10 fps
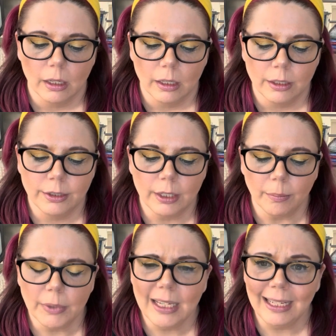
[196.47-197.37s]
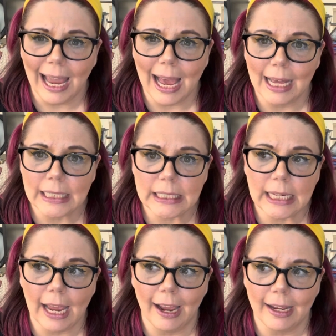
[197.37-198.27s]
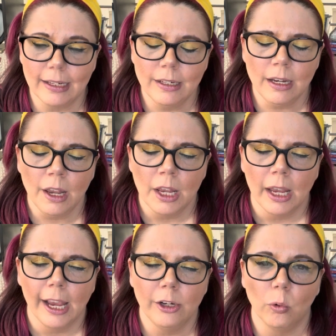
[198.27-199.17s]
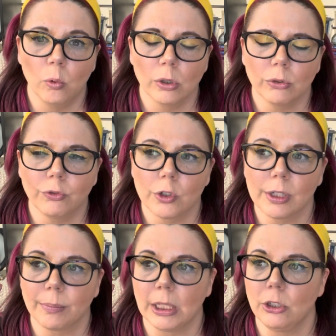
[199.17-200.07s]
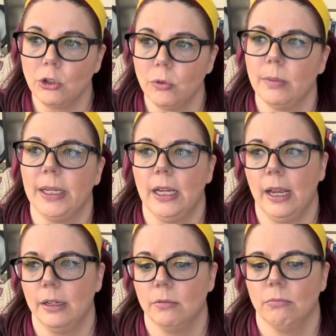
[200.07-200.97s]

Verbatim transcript: Something has to end in order for something new to begin.